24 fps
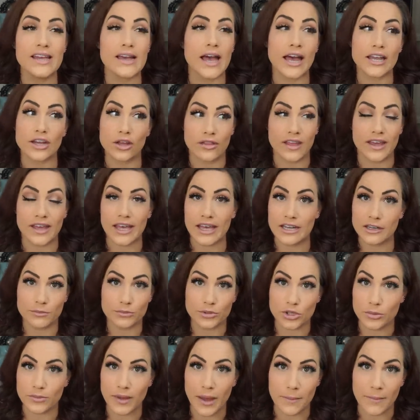I know that kind of
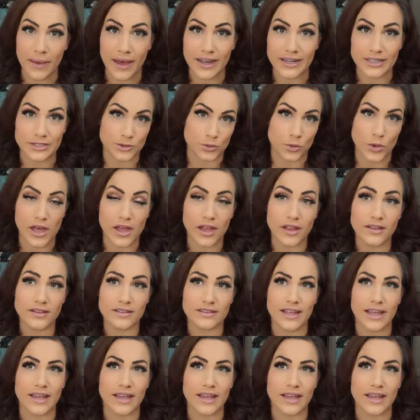blew my mind as well.